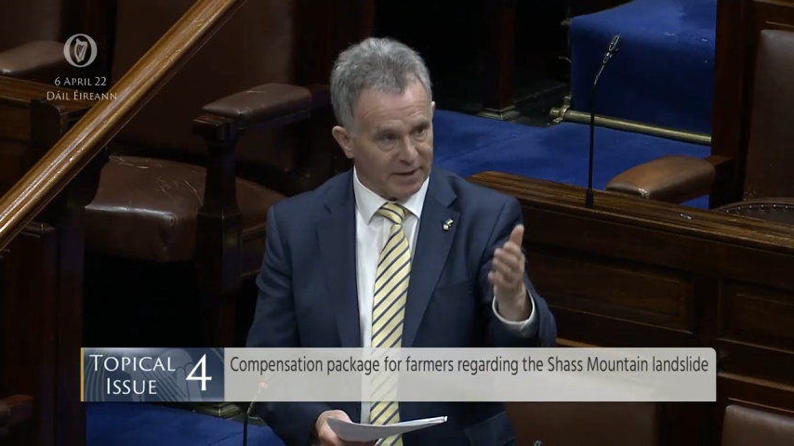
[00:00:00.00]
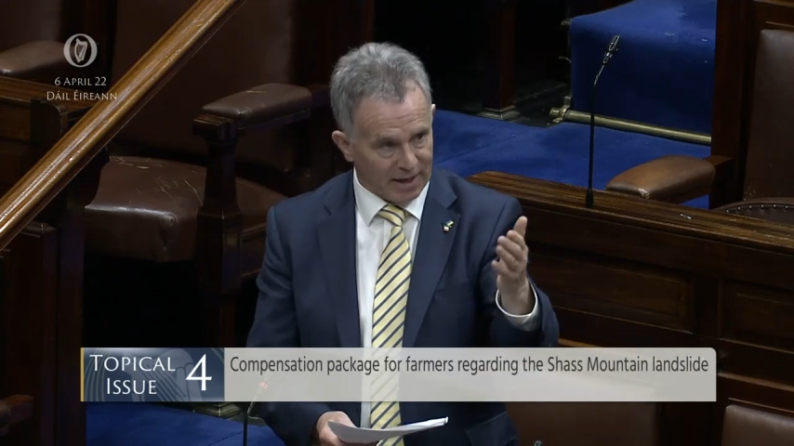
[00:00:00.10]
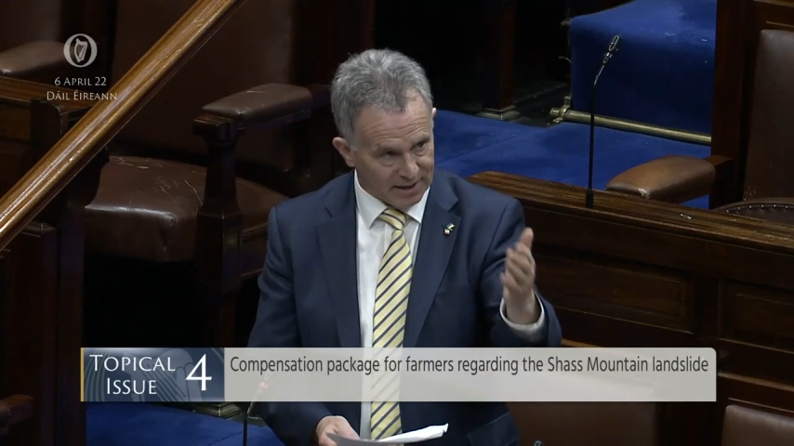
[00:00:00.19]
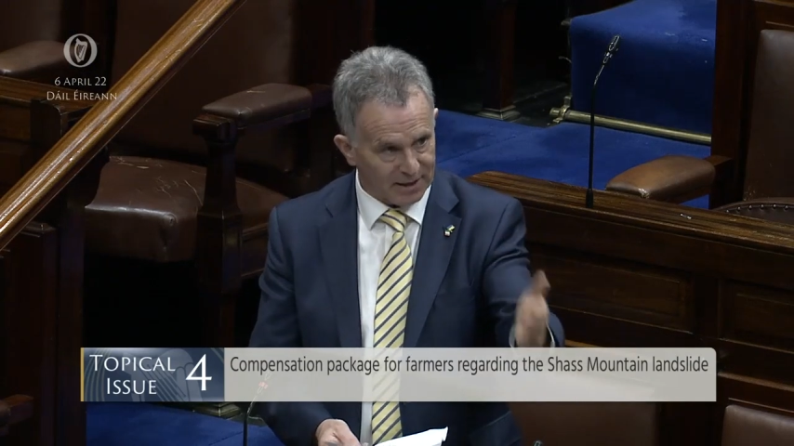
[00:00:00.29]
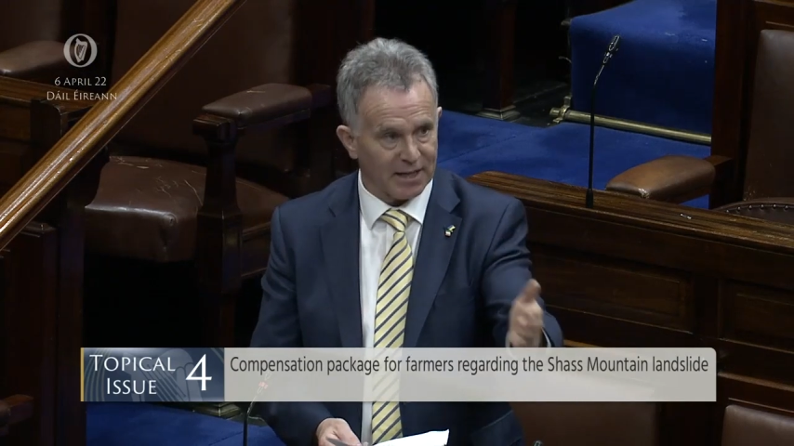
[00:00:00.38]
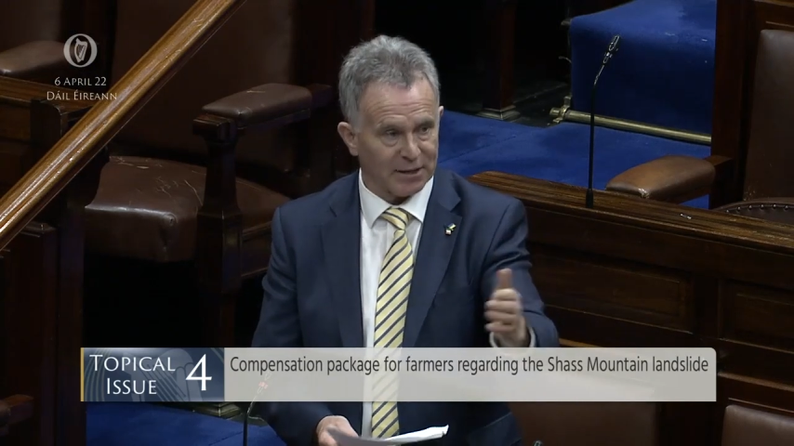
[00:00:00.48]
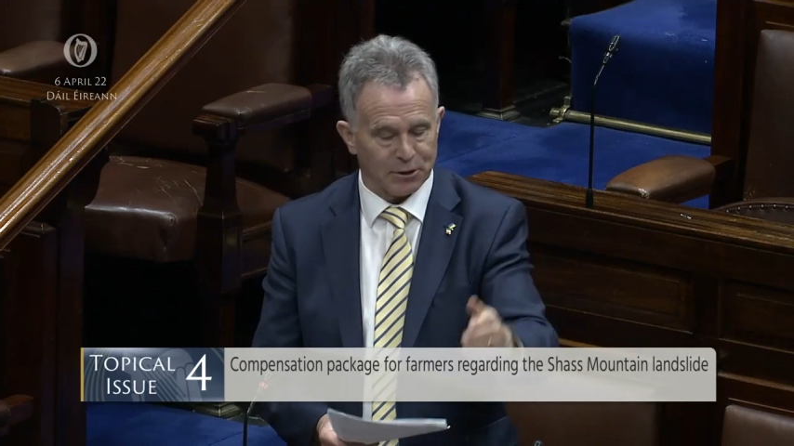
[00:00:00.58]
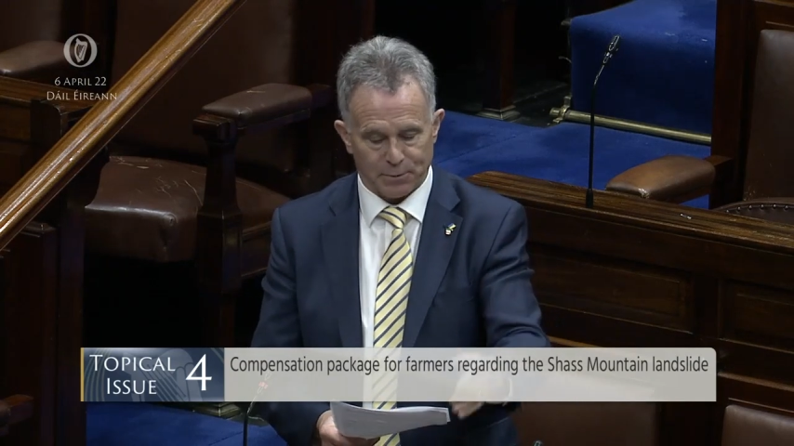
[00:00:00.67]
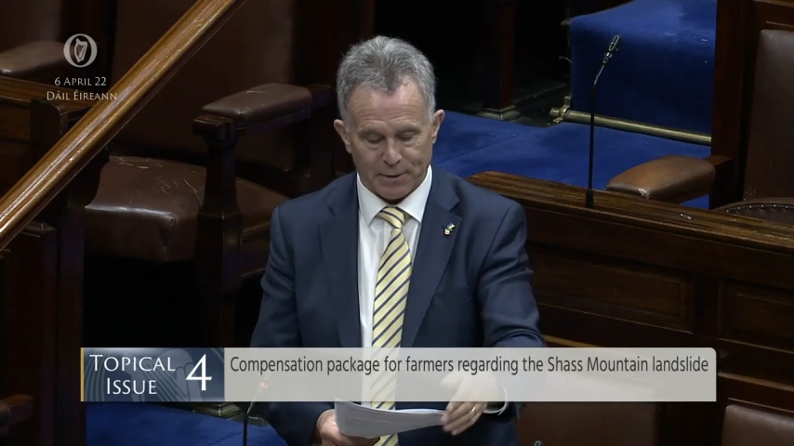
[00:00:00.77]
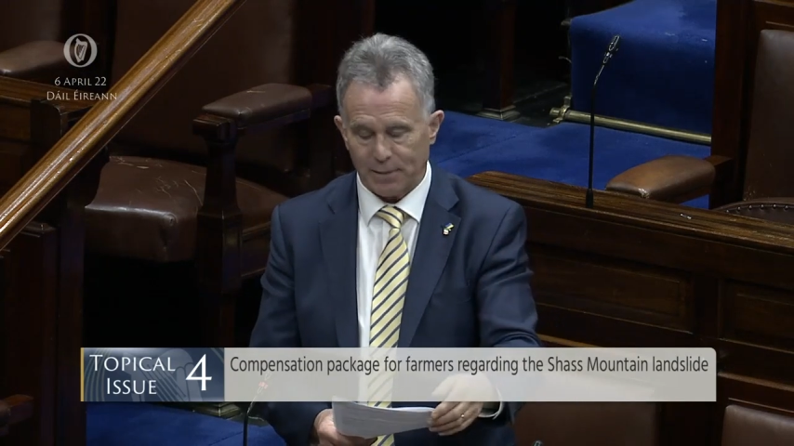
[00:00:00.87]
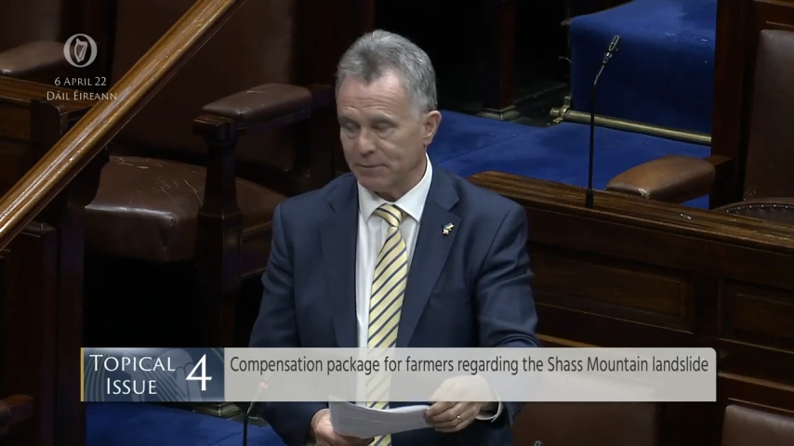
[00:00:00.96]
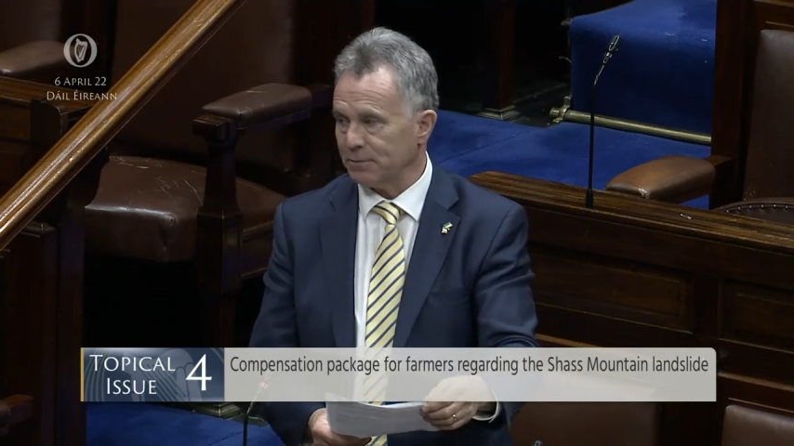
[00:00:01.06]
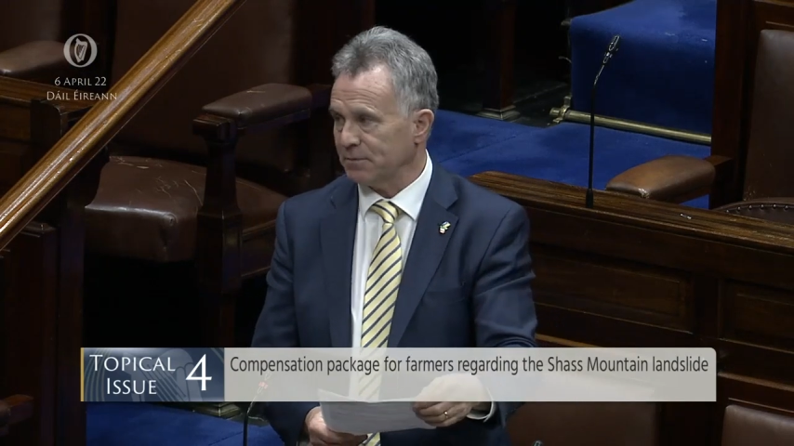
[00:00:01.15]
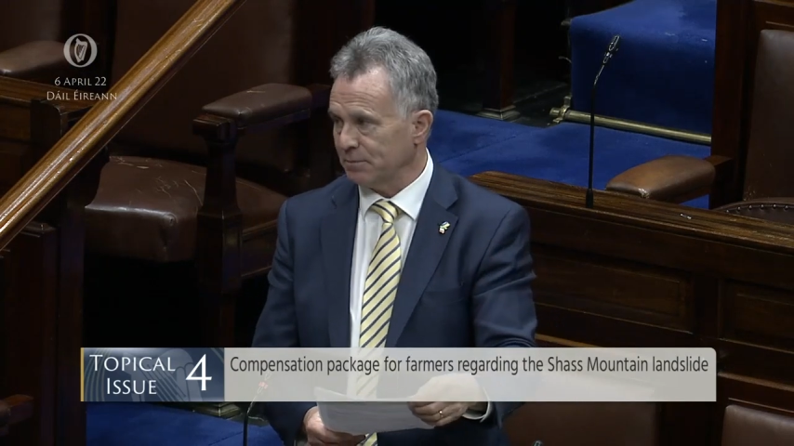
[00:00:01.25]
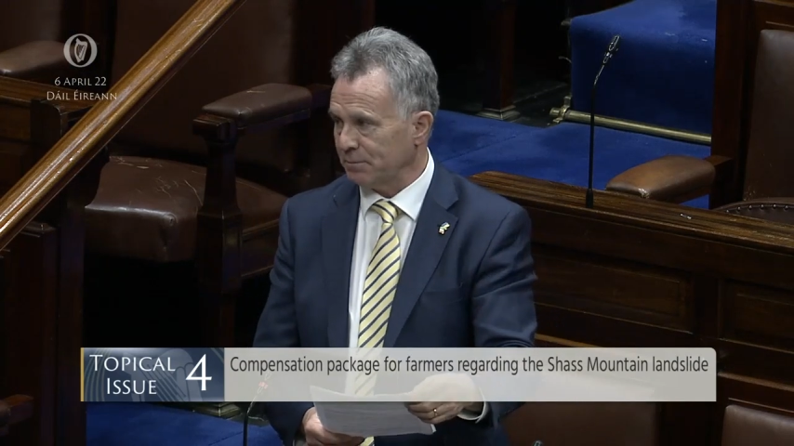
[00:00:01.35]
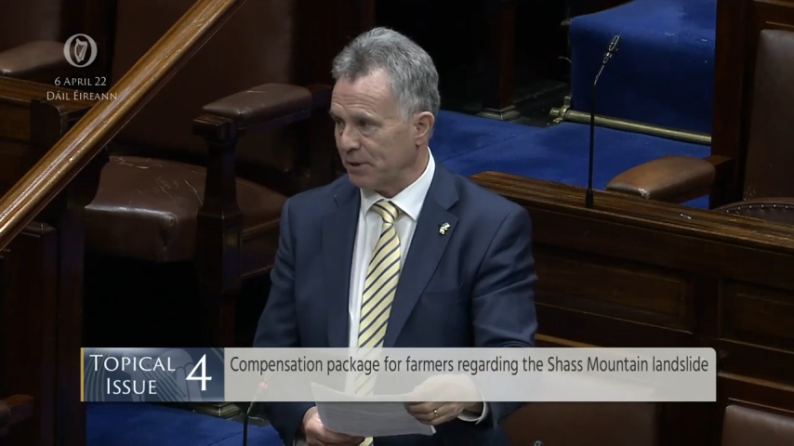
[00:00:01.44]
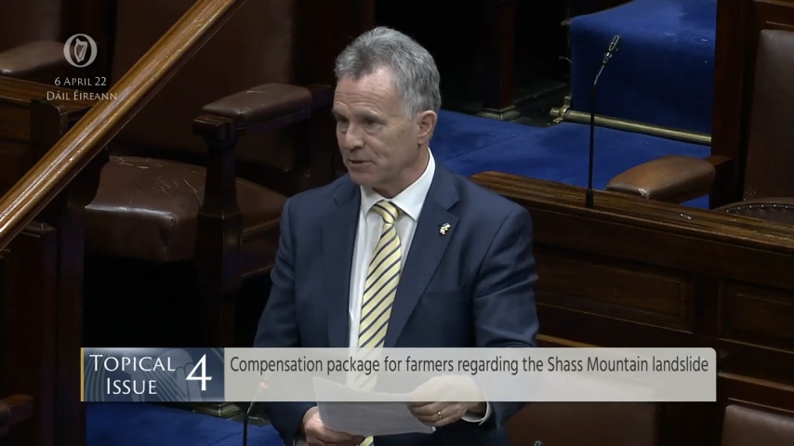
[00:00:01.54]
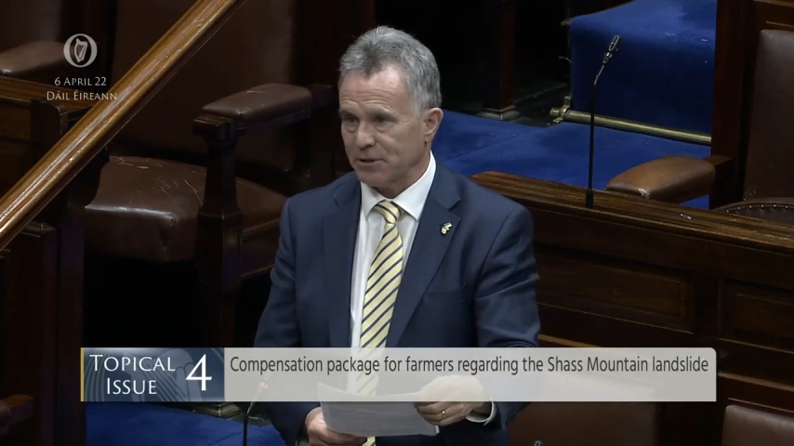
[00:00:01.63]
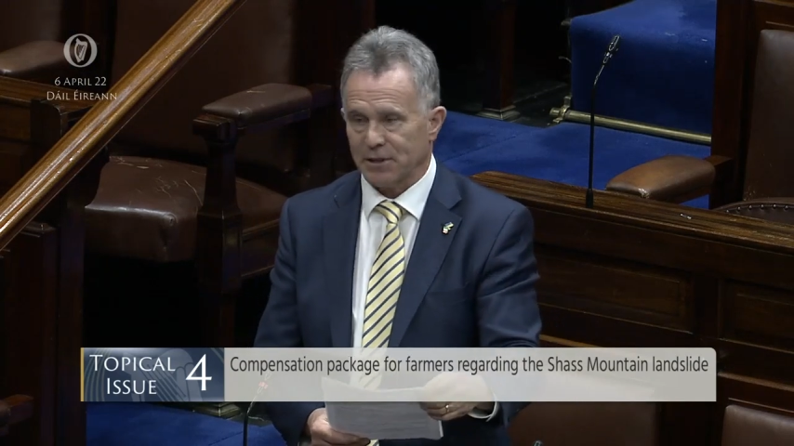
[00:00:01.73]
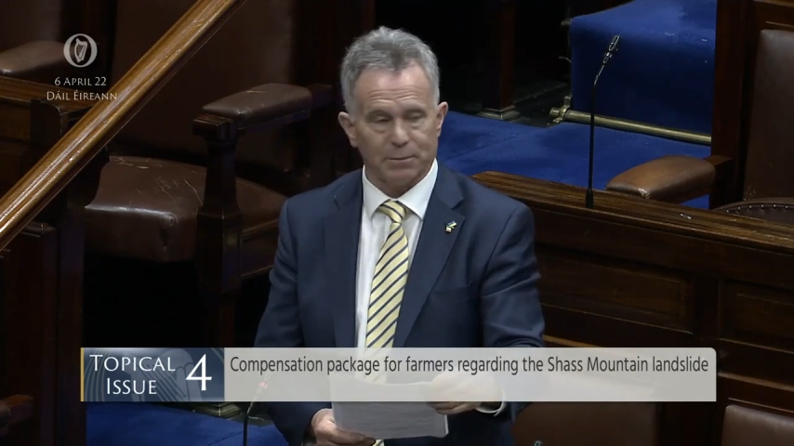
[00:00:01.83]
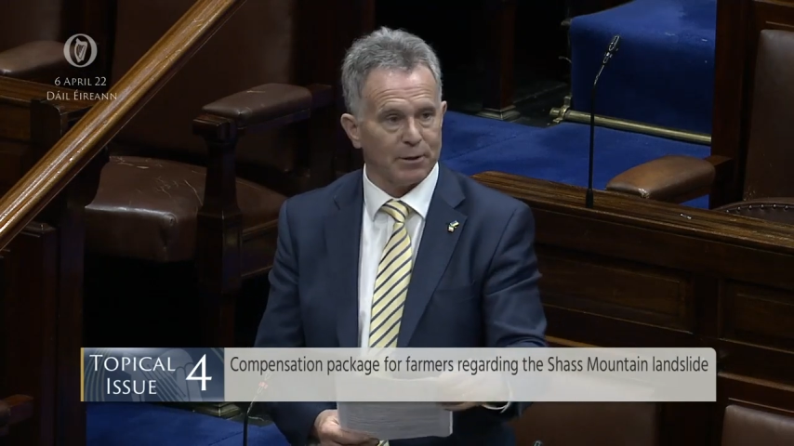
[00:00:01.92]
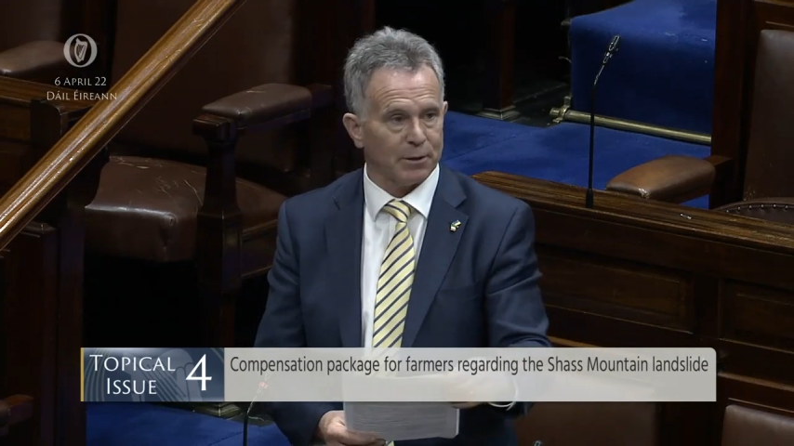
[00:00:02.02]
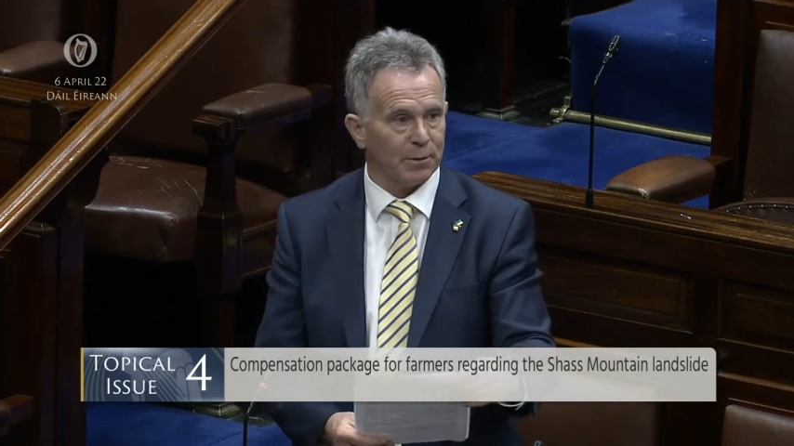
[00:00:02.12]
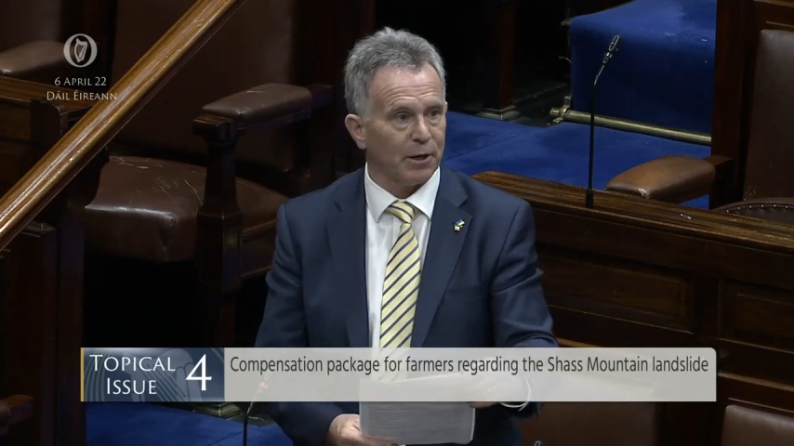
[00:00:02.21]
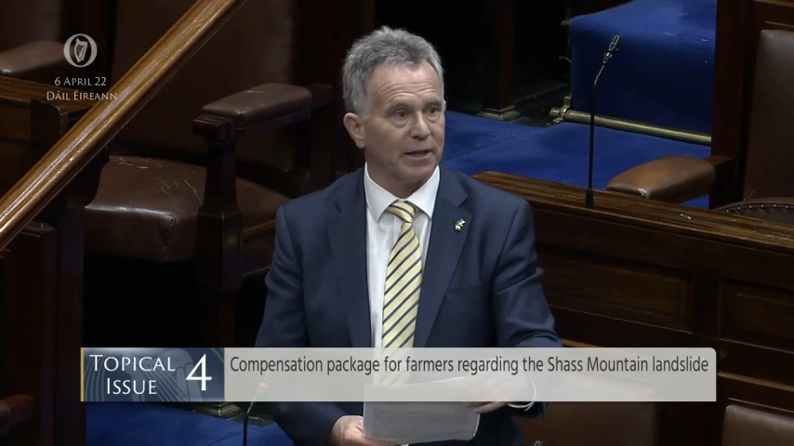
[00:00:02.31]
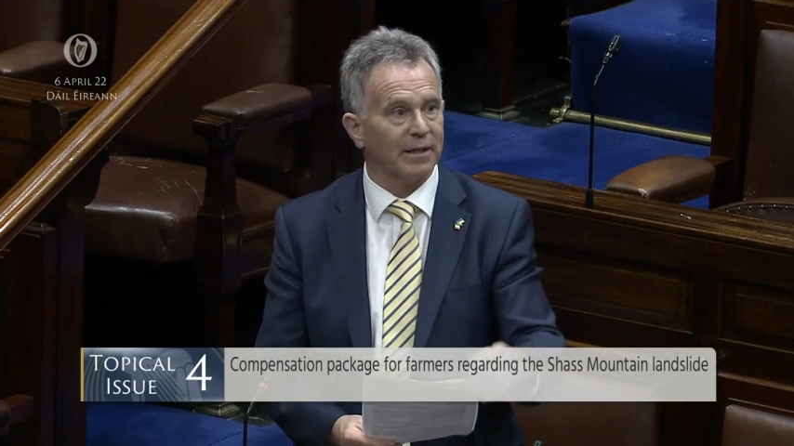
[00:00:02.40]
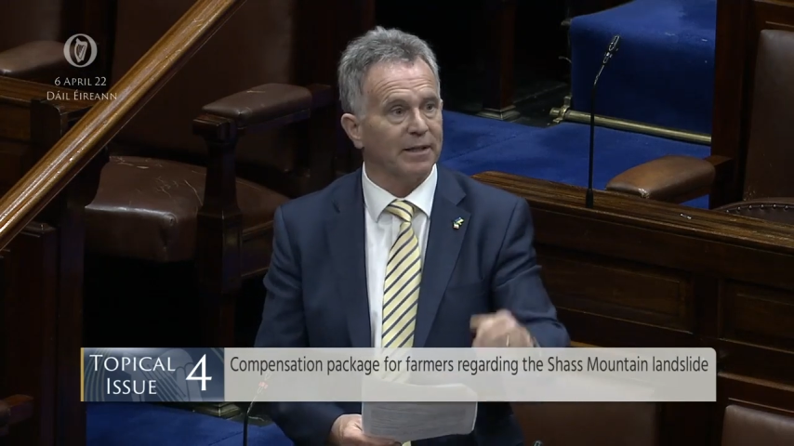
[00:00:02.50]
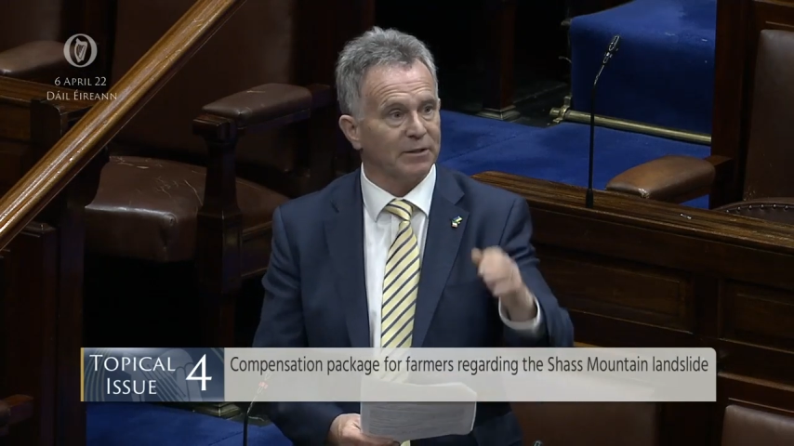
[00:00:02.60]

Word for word: I contact the department personally tomorrow morning